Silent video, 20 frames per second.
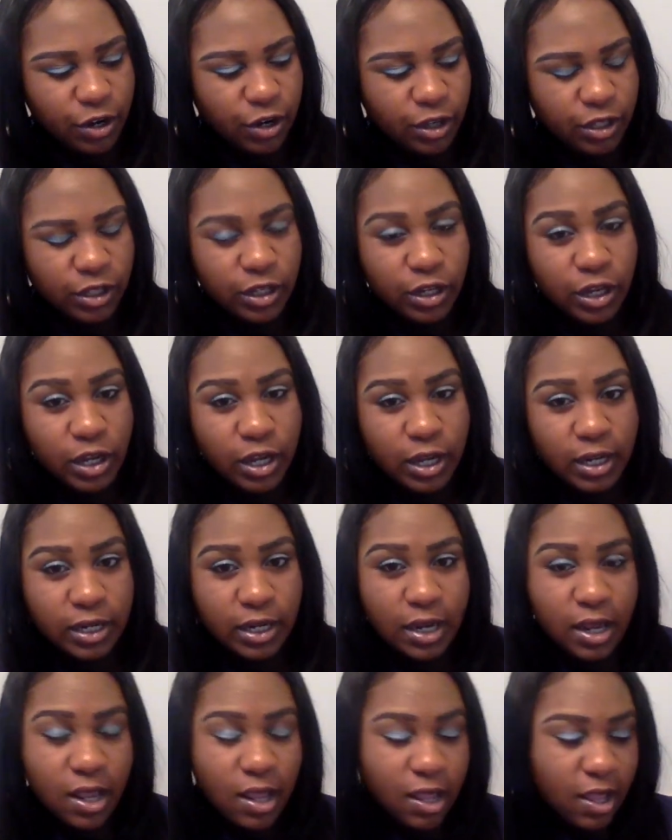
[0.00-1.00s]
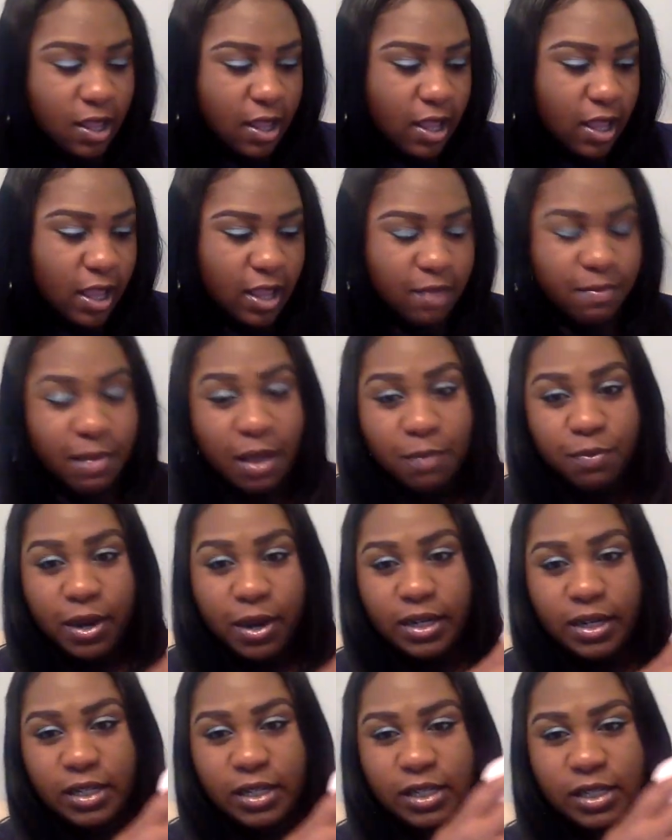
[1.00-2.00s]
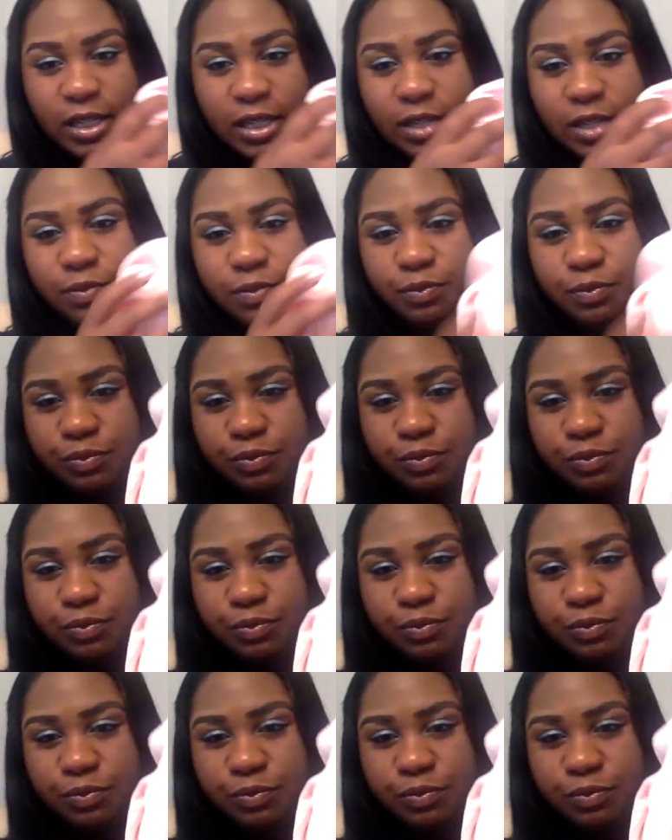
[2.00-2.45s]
early on in my pregnancy.